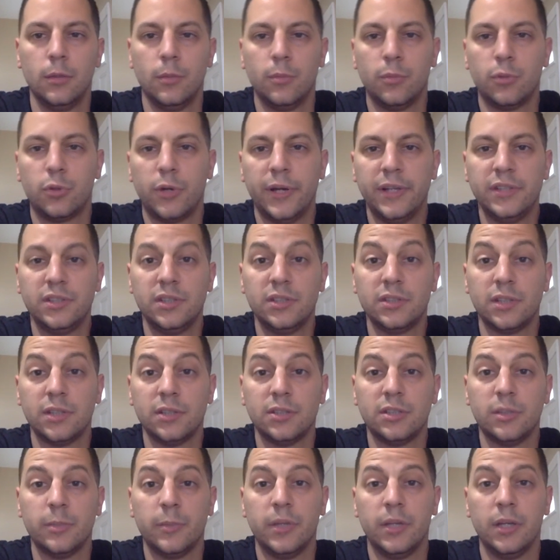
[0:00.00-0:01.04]
prices
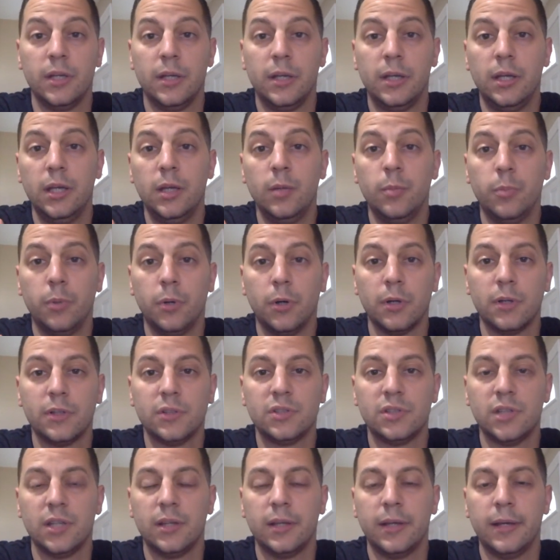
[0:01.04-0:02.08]
on some of the key
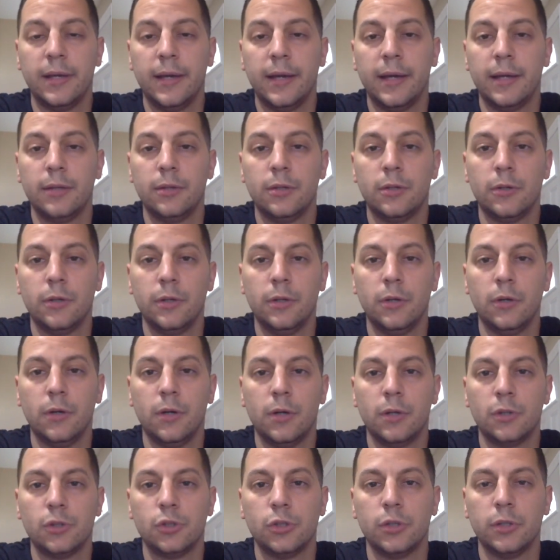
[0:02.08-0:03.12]
books that they had during the
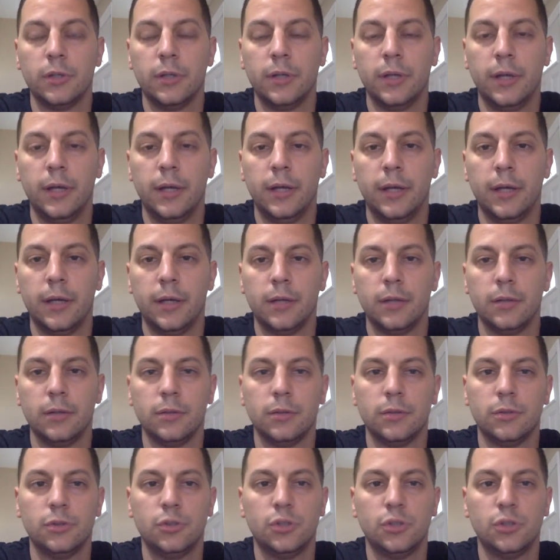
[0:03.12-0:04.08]
auction and